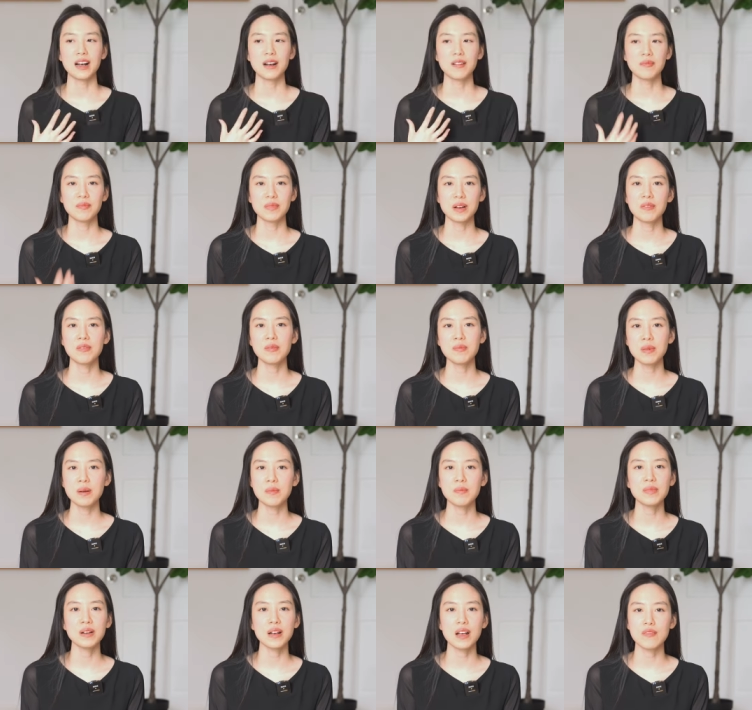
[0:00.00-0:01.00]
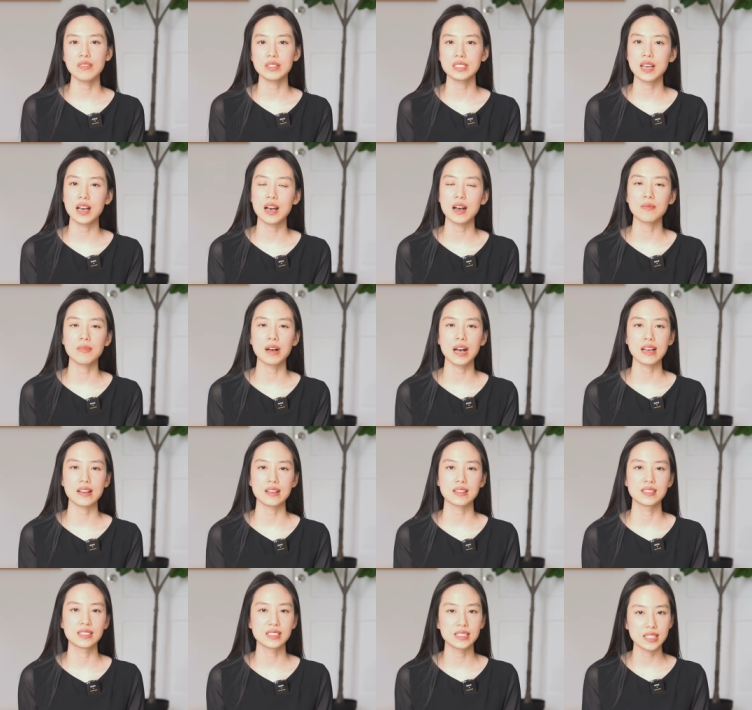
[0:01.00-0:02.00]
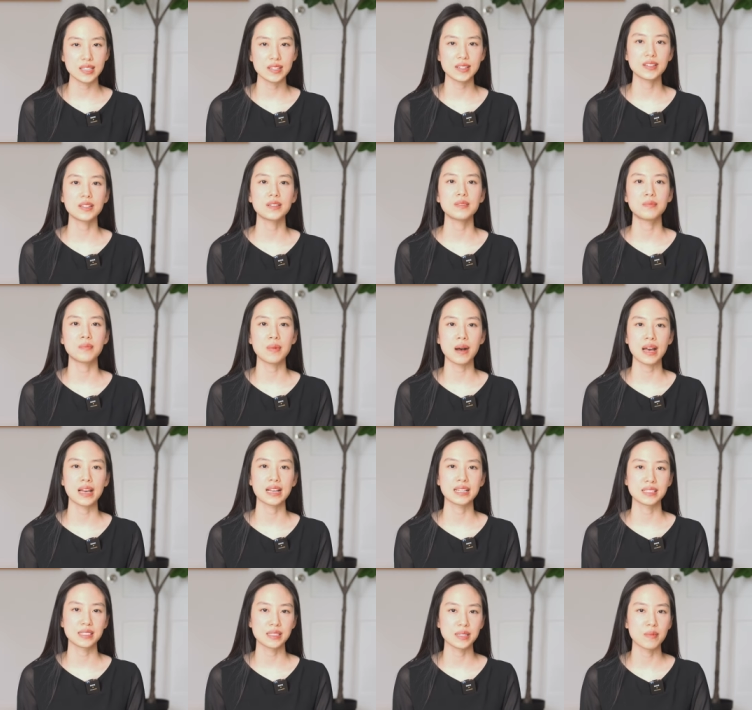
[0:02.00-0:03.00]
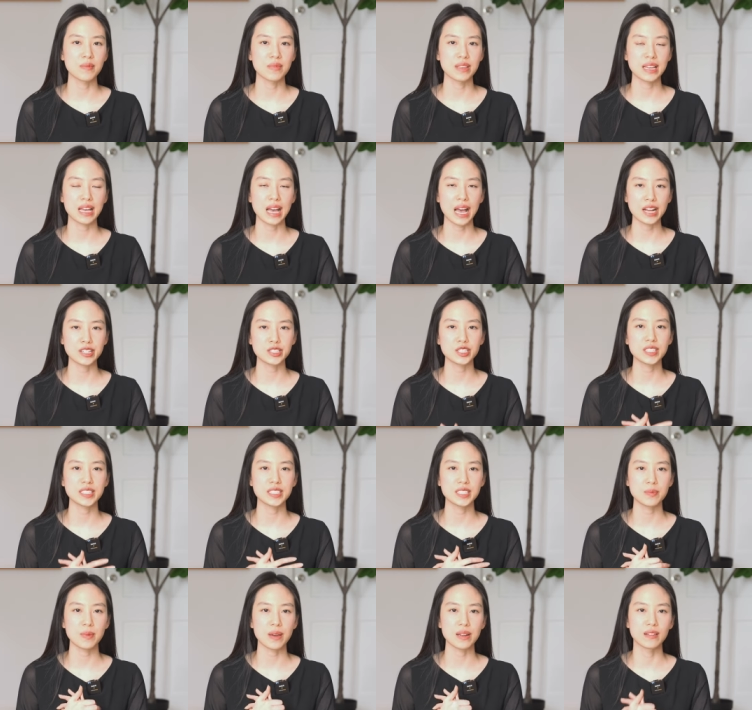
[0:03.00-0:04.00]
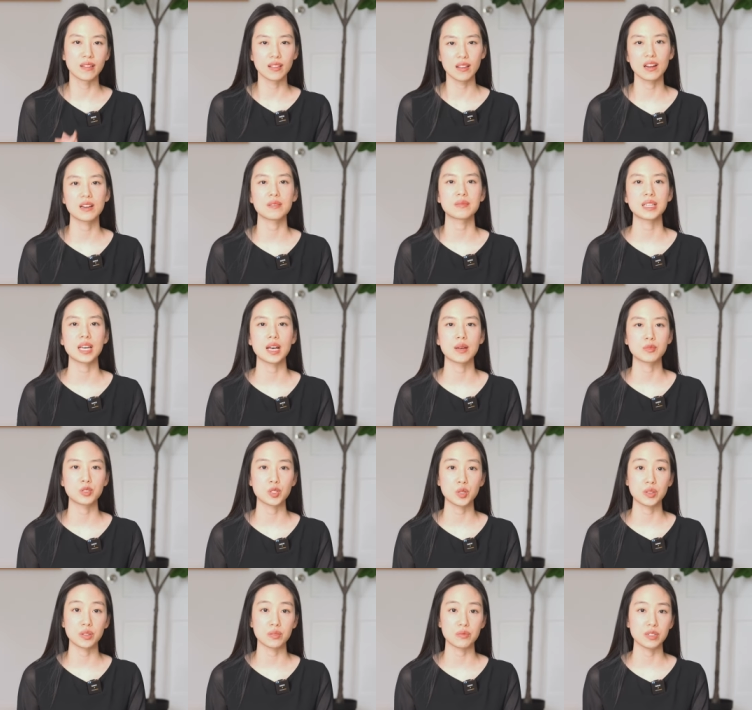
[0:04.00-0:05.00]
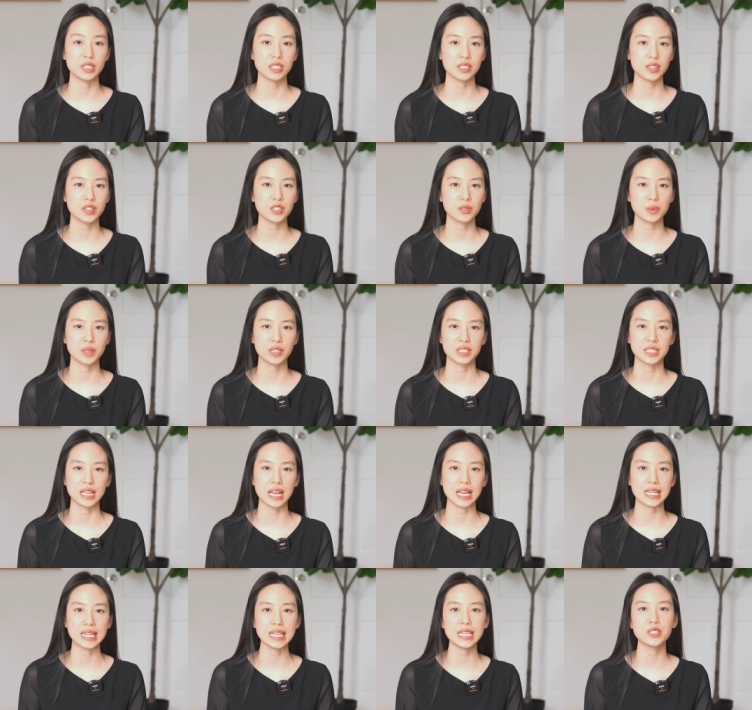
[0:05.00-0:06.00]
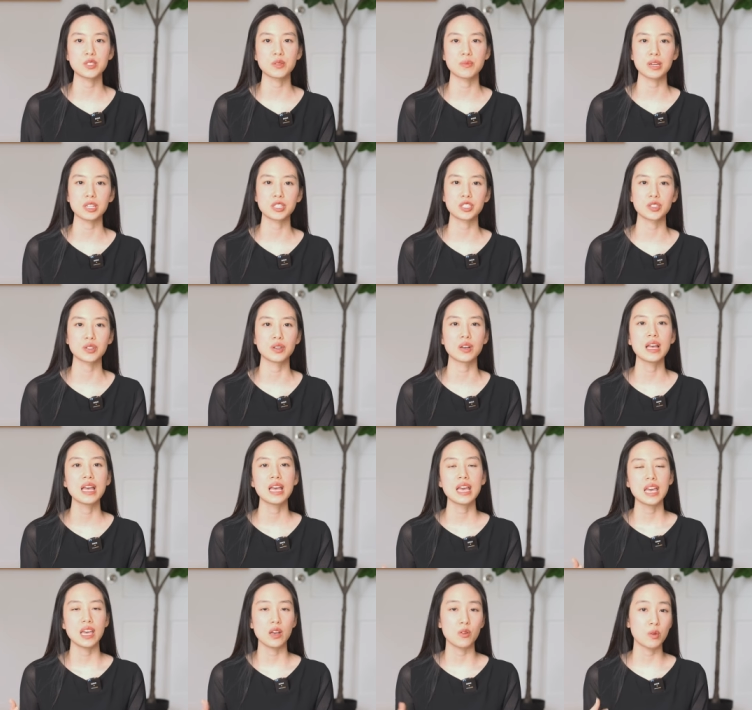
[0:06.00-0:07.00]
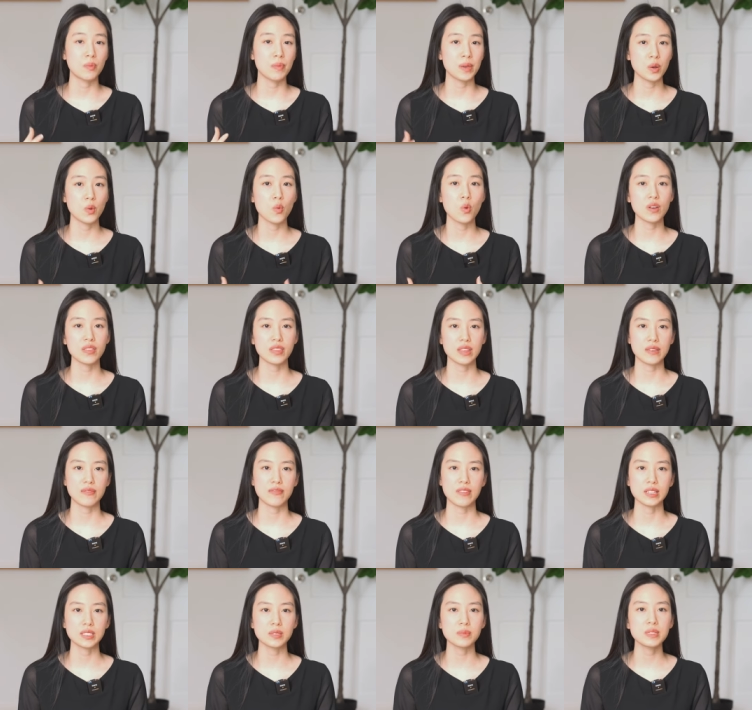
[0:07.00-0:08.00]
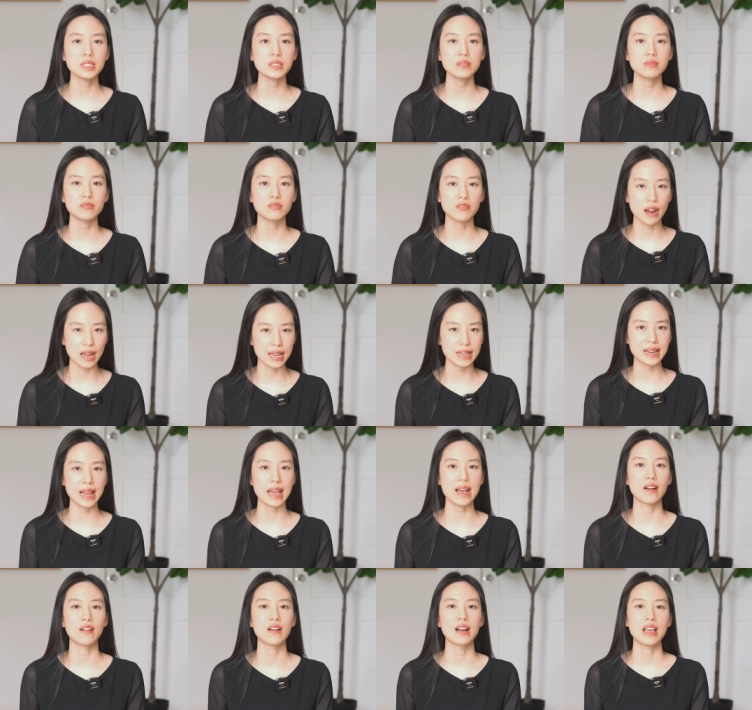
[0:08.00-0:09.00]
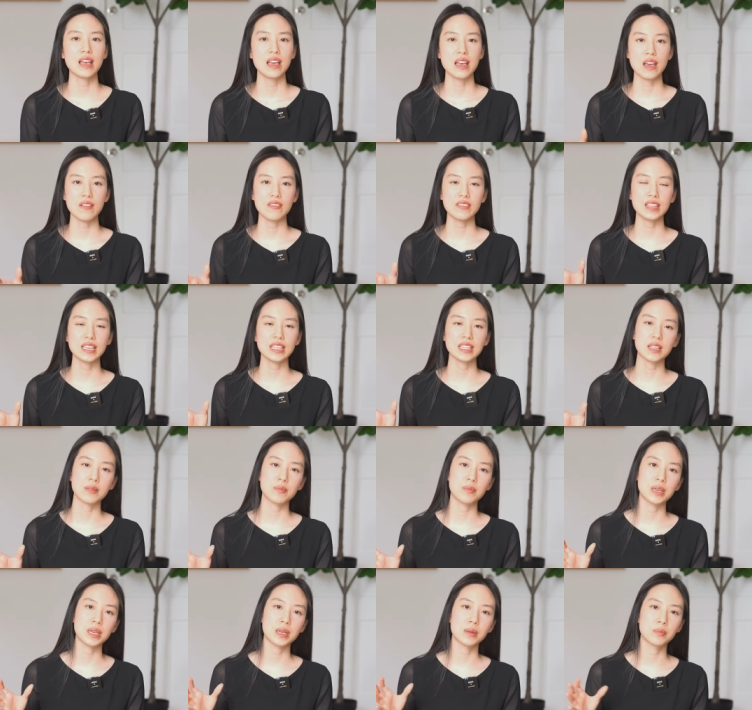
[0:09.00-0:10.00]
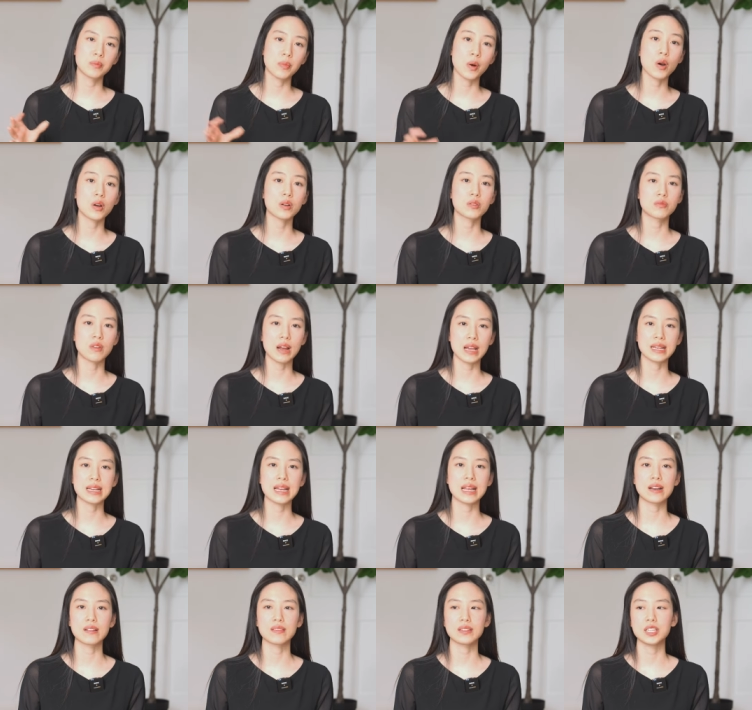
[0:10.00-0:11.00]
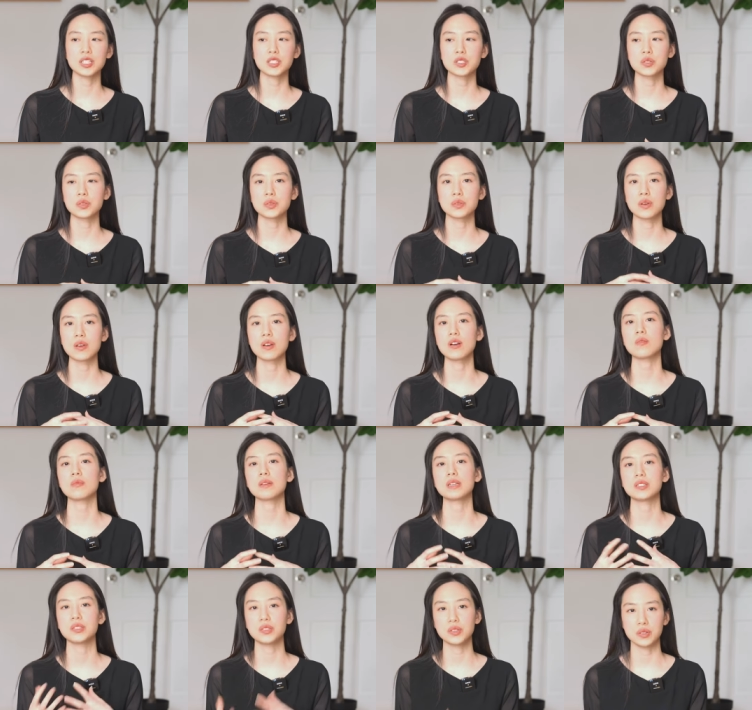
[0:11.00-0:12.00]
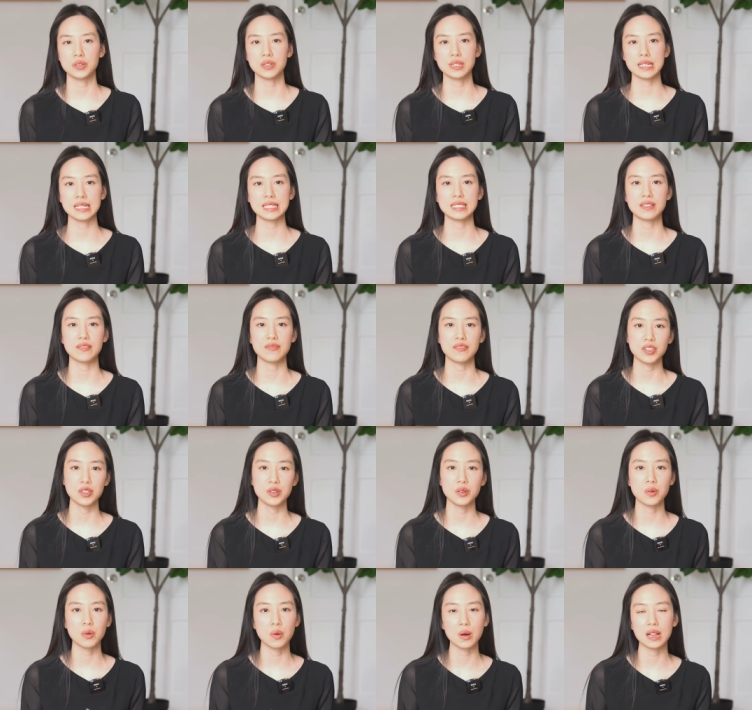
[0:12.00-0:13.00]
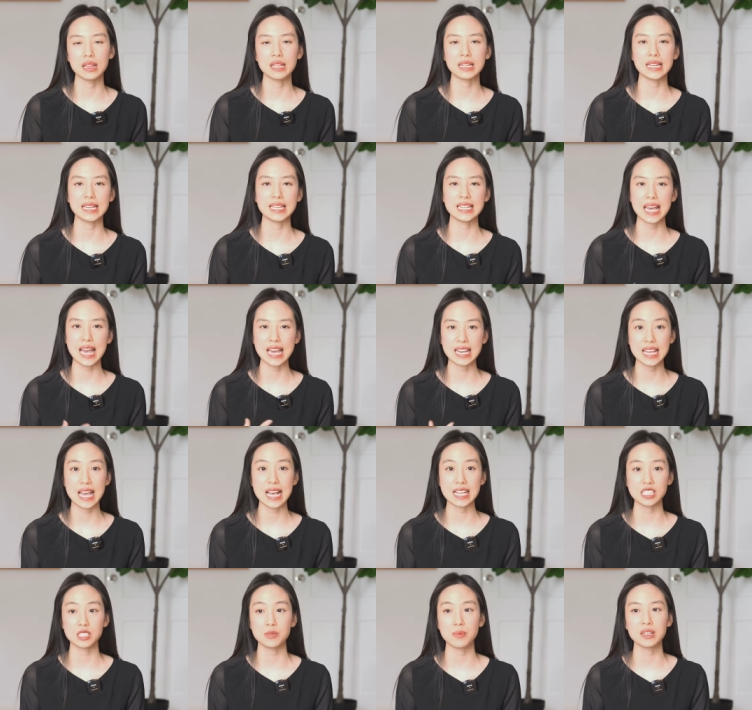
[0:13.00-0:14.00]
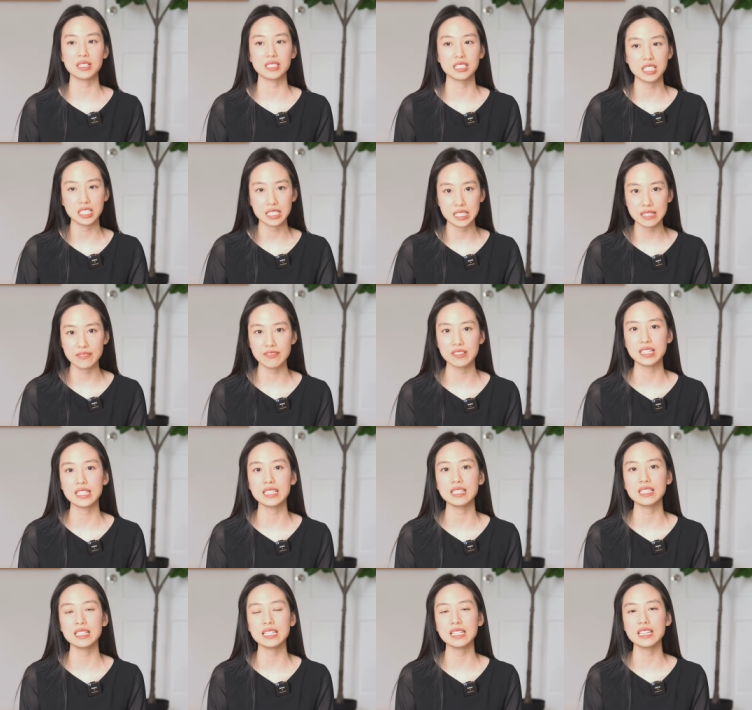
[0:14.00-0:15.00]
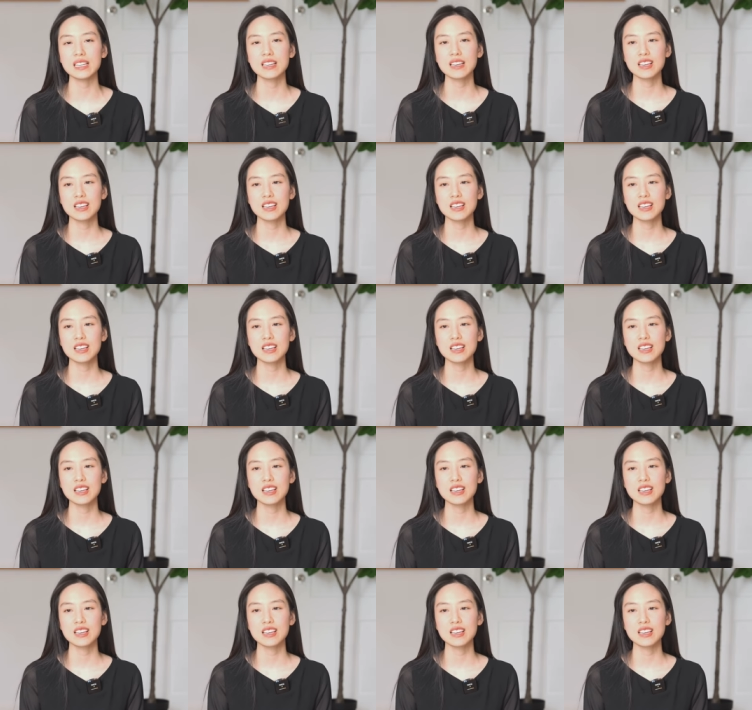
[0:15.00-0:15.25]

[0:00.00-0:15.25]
Um, I remember every time I considered buying something, I actually spent a lot of time doing the research because I need to make sure it would be worth the investment right now. Everything that being bought right now need to help increase the video quality in any aspect significantly.